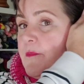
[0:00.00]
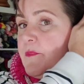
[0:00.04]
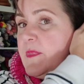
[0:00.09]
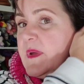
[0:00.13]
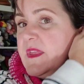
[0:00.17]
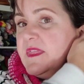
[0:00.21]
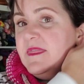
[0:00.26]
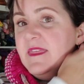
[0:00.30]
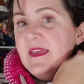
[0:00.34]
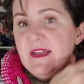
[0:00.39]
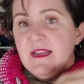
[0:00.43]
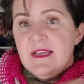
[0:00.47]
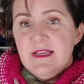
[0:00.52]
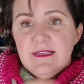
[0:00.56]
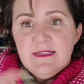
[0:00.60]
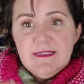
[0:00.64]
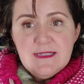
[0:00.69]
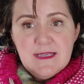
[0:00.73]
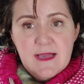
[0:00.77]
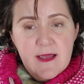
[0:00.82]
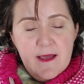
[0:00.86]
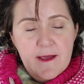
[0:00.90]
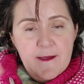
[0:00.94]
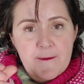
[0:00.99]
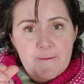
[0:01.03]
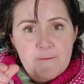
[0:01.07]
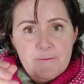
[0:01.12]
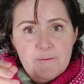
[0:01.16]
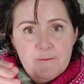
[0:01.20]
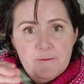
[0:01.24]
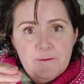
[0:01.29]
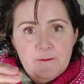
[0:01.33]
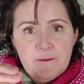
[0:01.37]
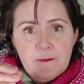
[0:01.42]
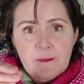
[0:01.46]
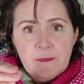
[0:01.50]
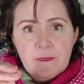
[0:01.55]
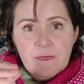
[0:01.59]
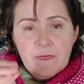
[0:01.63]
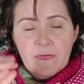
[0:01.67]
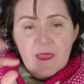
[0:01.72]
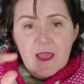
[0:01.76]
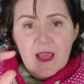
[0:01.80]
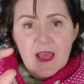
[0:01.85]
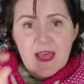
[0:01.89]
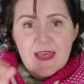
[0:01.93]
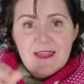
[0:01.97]
but that it's,
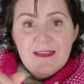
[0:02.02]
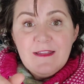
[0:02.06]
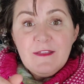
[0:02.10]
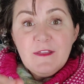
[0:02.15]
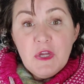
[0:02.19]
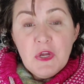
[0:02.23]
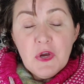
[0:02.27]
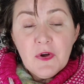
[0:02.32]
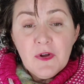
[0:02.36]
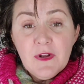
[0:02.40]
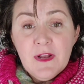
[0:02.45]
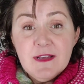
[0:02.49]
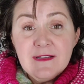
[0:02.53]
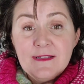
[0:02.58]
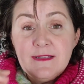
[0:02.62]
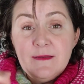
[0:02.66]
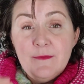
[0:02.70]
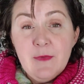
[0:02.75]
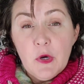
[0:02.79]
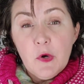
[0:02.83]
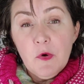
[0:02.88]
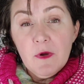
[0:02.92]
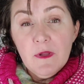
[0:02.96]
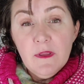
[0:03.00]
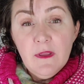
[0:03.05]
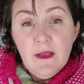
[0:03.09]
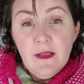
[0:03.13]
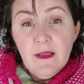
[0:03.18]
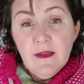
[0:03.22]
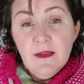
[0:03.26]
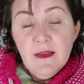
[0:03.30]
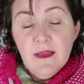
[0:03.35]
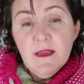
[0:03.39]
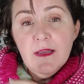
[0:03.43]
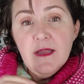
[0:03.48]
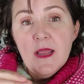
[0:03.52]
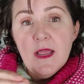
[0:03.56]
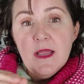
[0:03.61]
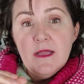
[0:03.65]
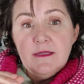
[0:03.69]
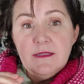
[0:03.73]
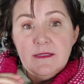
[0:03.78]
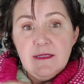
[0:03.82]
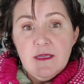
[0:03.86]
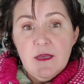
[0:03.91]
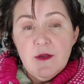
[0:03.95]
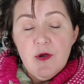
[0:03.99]
I think the yarn has some acrylic in it,
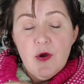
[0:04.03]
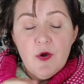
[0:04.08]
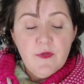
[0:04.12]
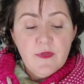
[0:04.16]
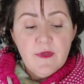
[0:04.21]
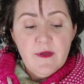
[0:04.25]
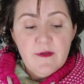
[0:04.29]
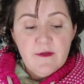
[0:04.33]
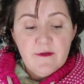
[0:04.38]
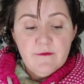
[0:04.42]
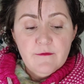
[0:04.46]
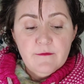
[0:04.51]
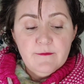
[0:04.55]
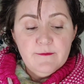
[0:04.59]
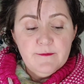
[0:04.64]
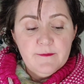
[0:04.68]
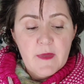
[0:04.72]
and so, or the